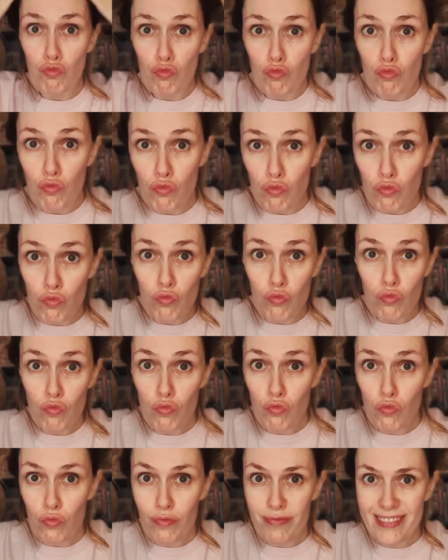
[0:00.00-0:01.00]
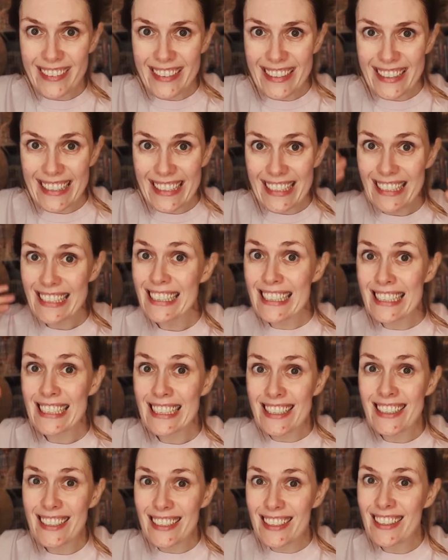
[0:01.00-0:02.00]
And let's get started. So first
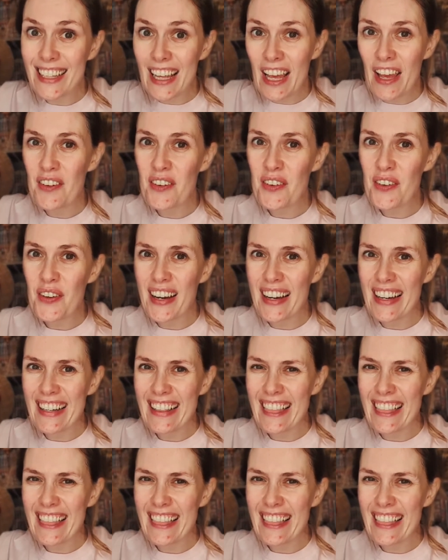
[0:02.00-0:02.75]
of all, you will